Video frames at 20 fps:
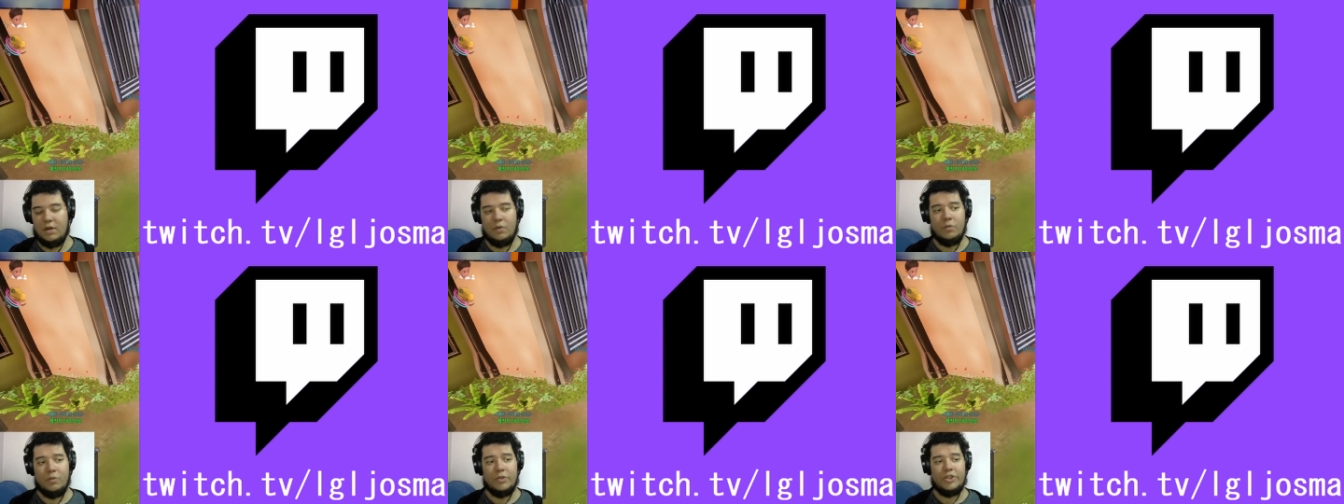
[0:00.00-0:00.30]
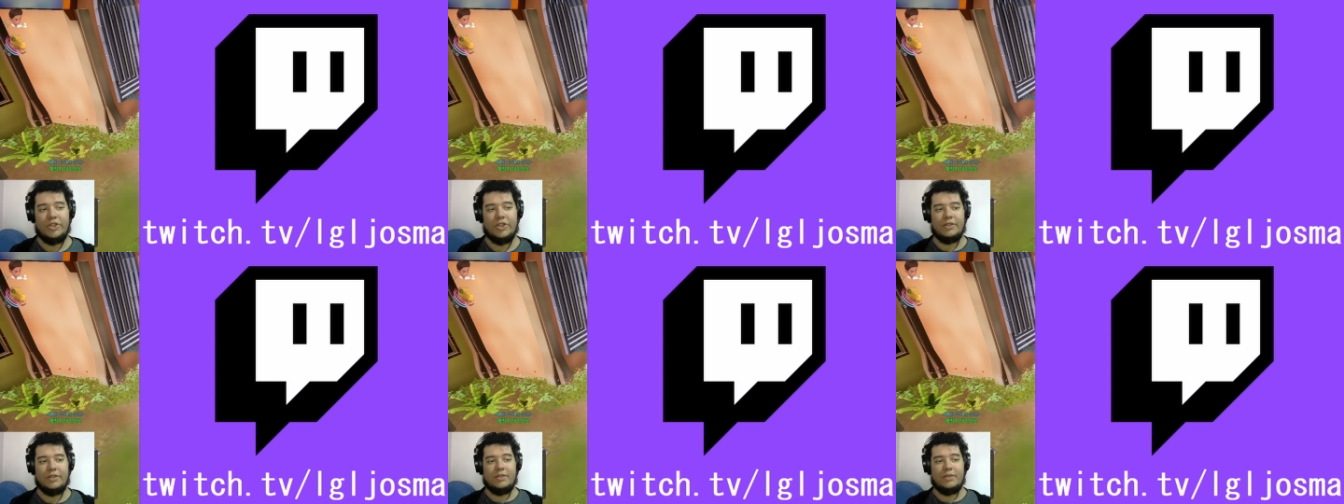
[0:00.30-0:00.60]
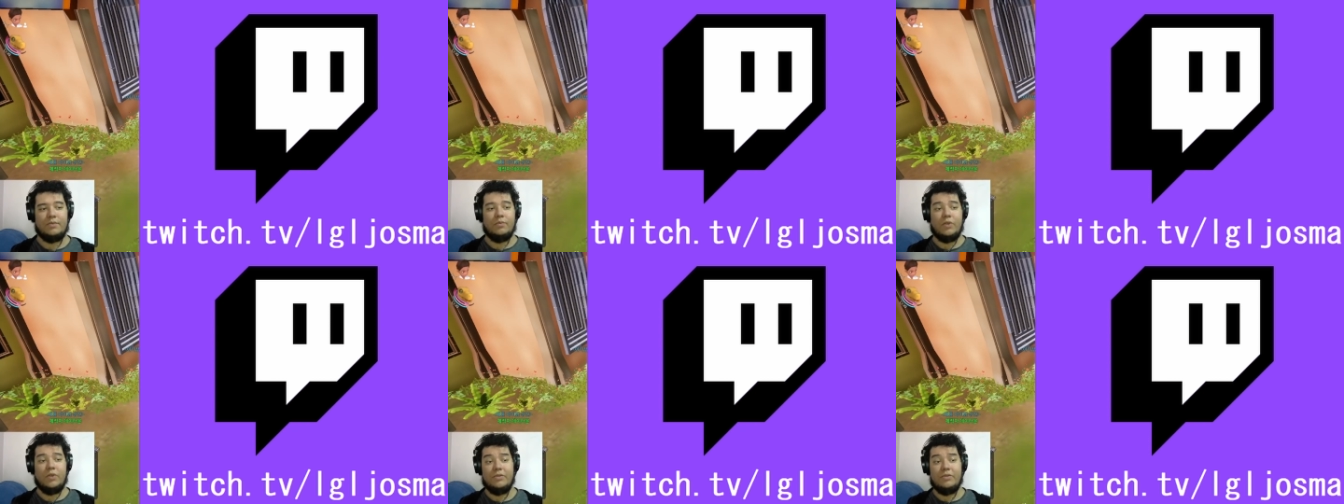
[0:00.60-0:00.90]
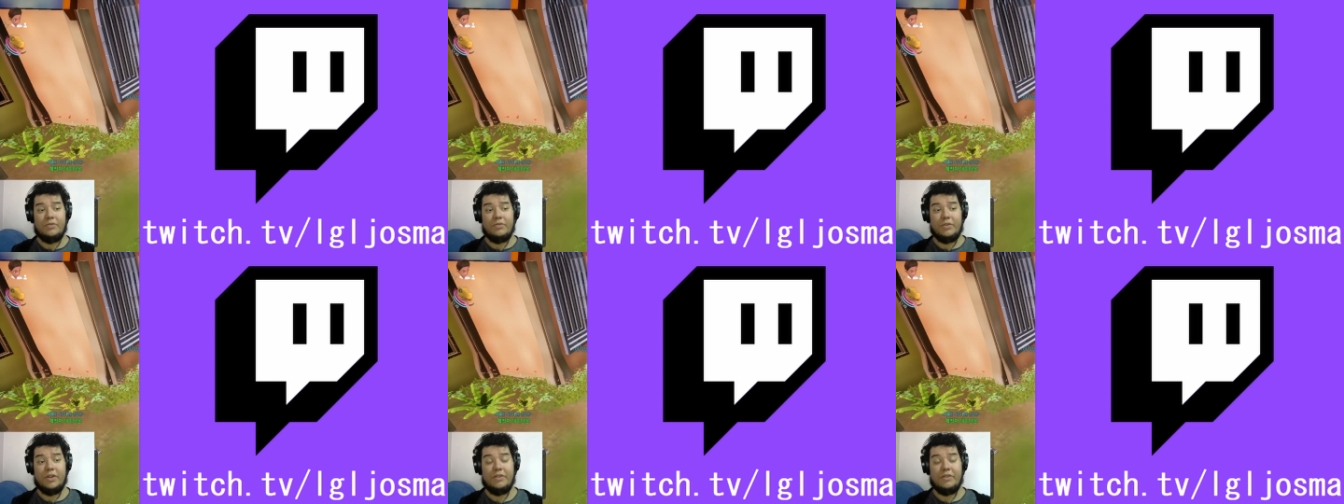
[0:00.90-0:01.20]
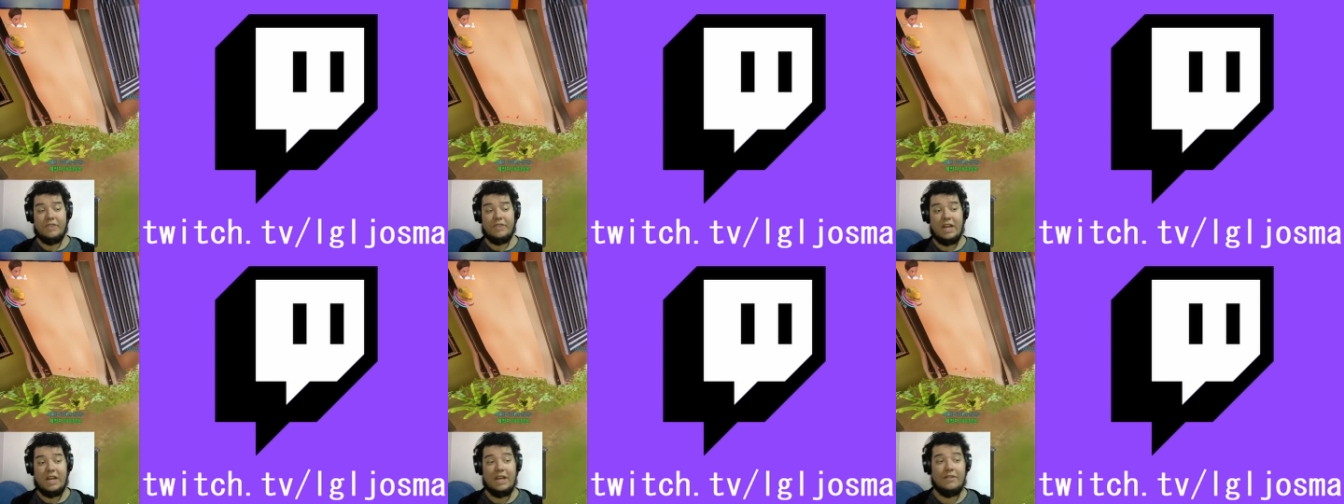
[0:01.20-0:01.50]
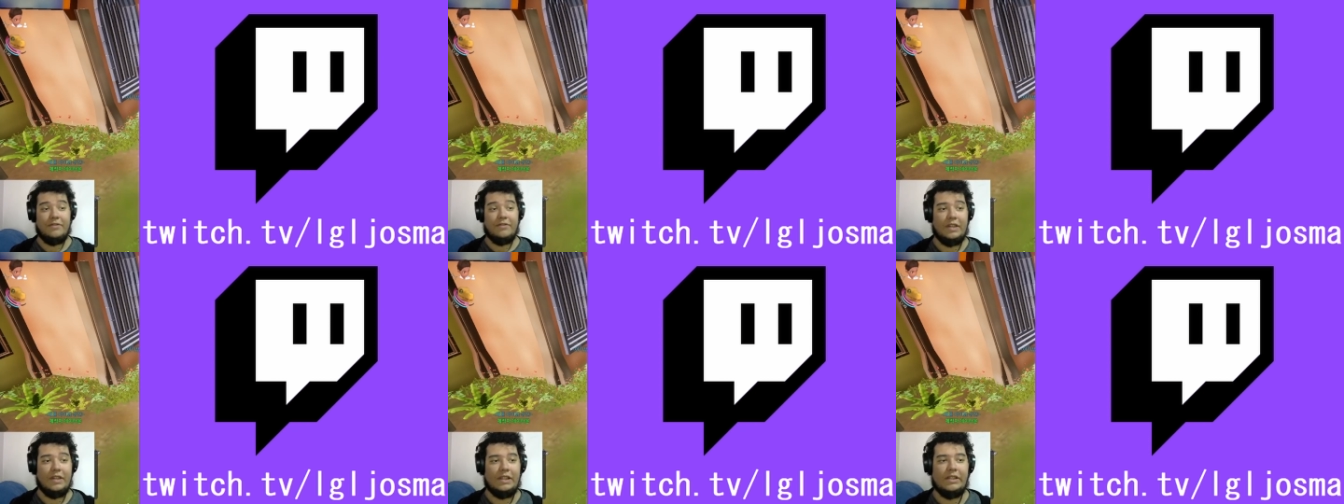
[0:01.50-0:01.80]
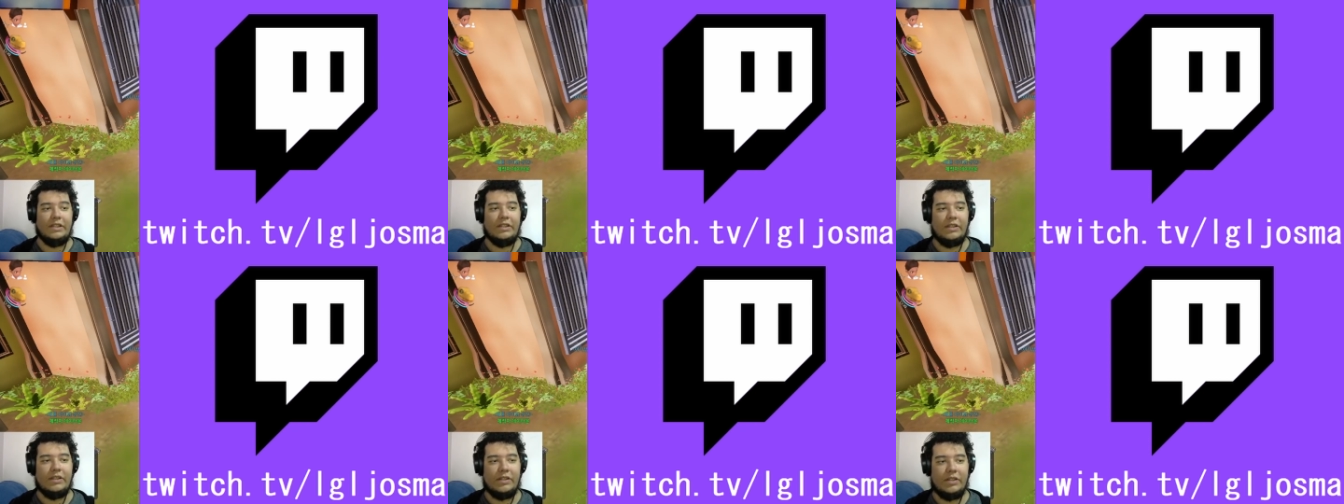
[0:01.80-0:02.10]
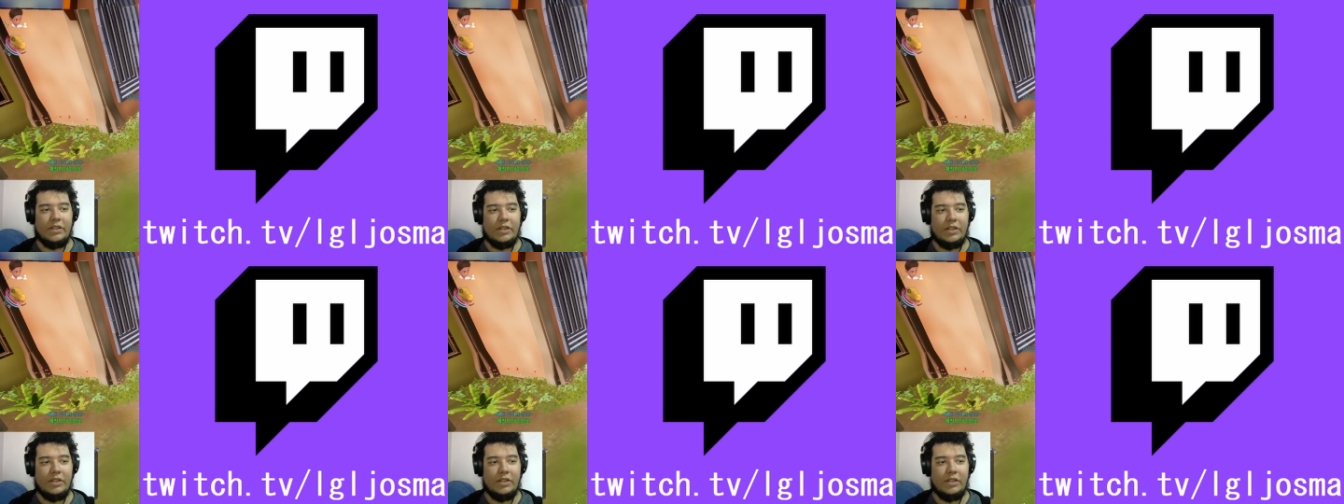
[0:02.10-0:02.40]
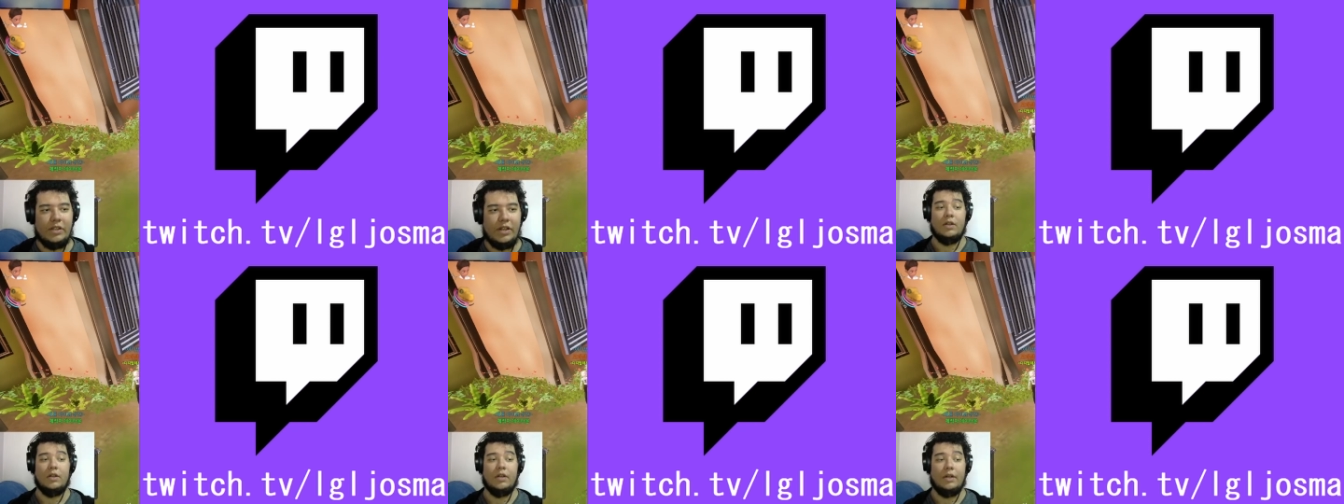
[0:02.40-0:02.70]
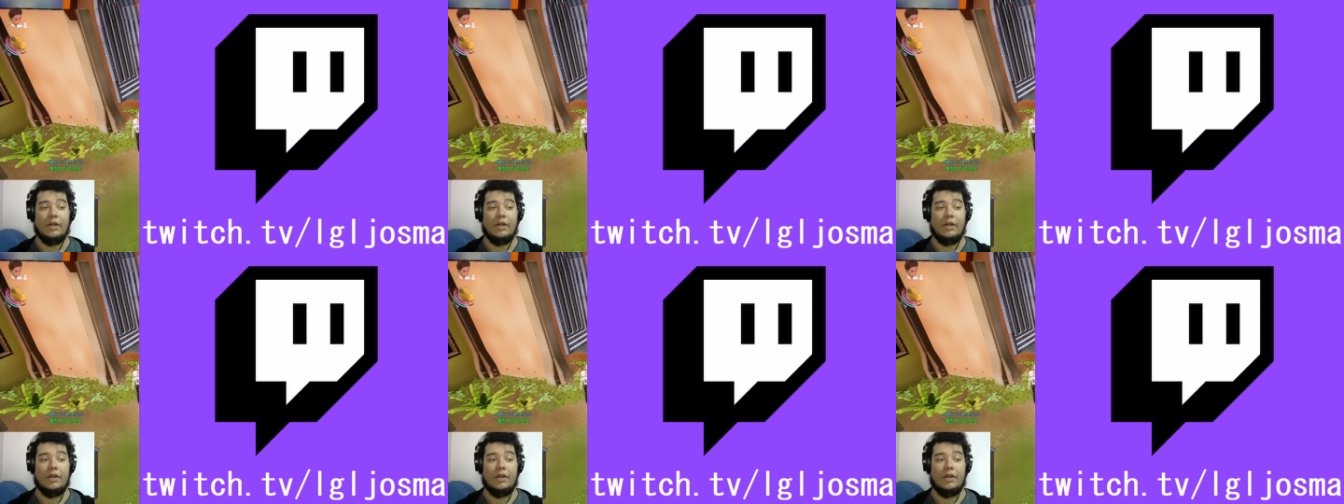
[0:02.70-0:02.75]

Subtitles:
which is 1:45 Eastern,